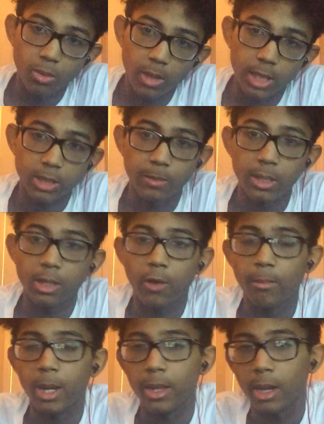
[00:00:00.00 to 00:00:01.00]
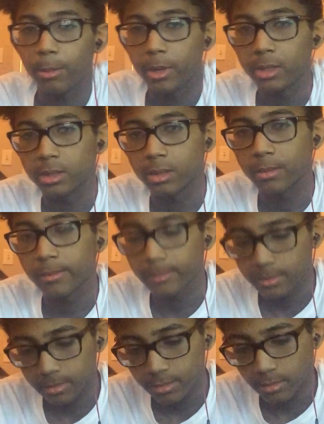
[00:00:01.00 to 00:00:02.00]
want to be loved by that person.
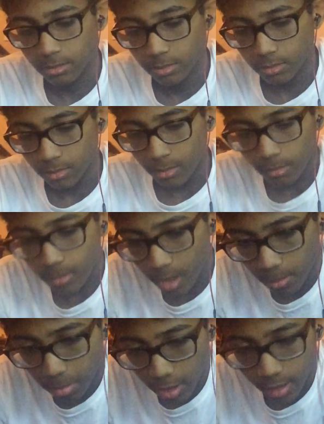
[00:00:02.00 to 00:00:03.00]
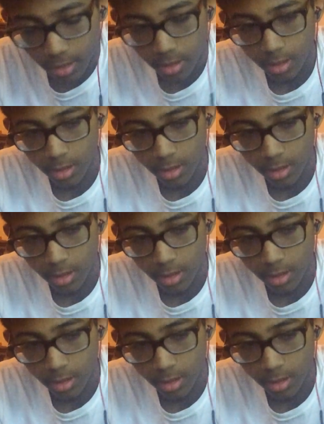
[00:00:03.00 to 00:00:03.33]
But